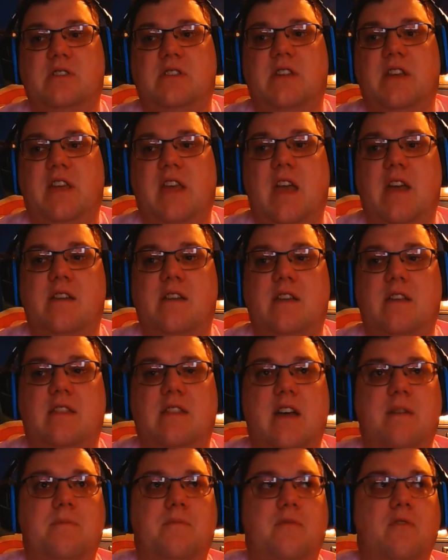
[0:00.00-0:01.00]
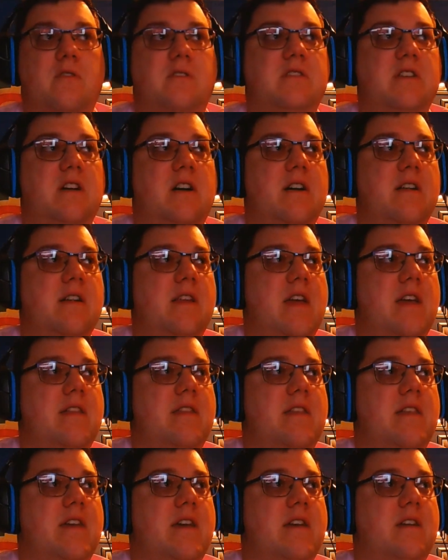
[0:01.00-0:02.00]
I can to get that book done,
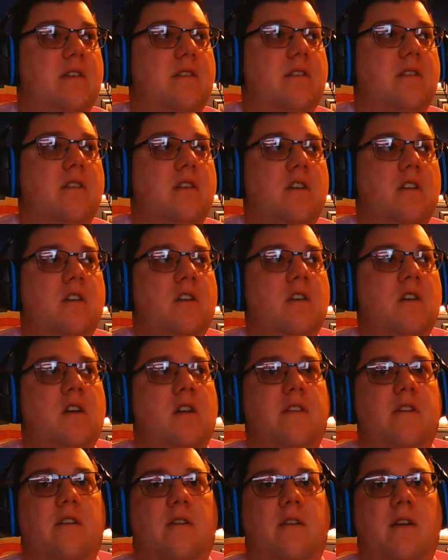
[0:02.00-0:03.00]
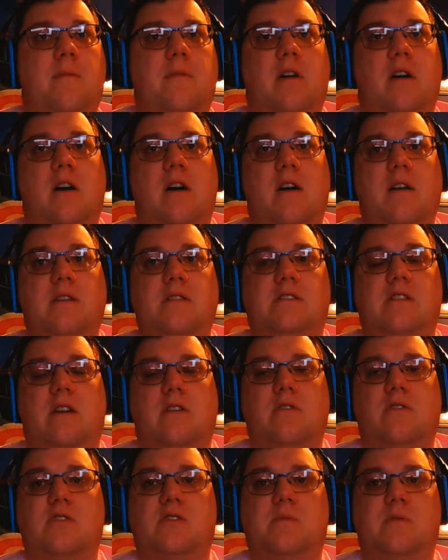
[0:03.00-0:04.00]
and then coming August
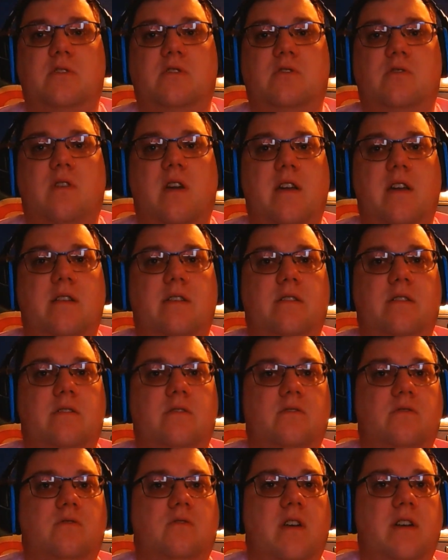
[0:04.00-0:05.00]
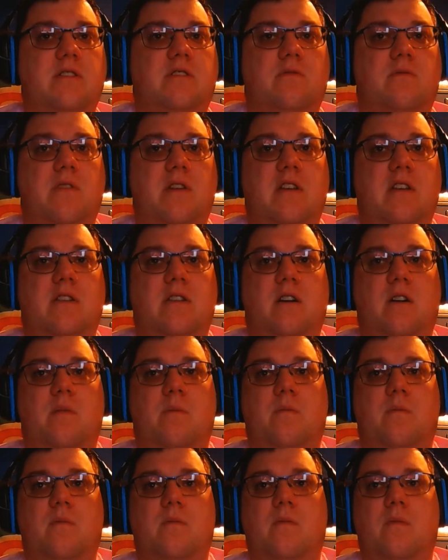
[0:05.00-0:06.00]
I'll just be trying to read
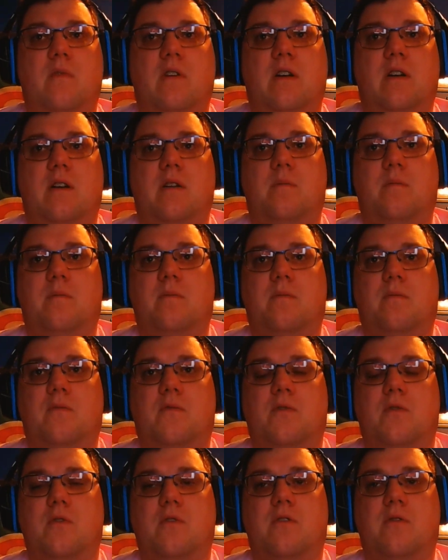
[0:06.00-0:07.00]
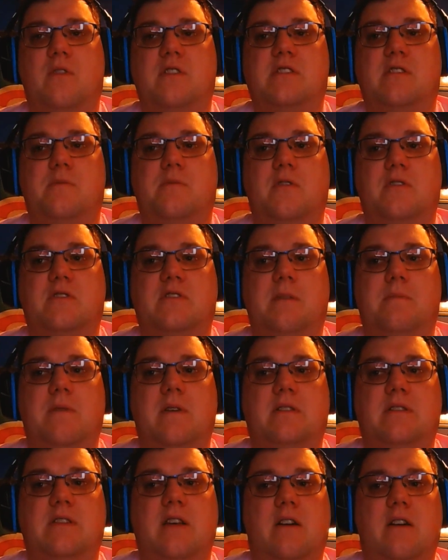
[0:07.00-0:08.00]
through the rest of the books I
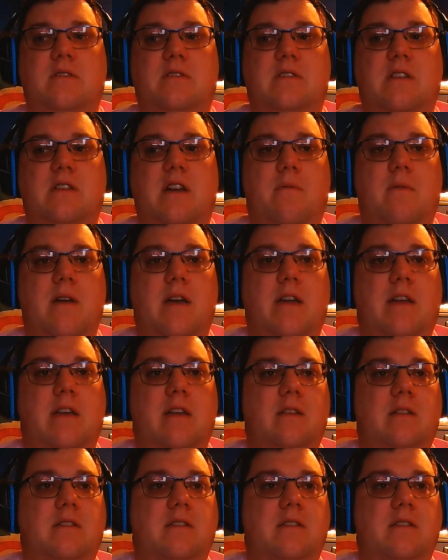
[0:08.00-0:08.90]
picked out, so that way I can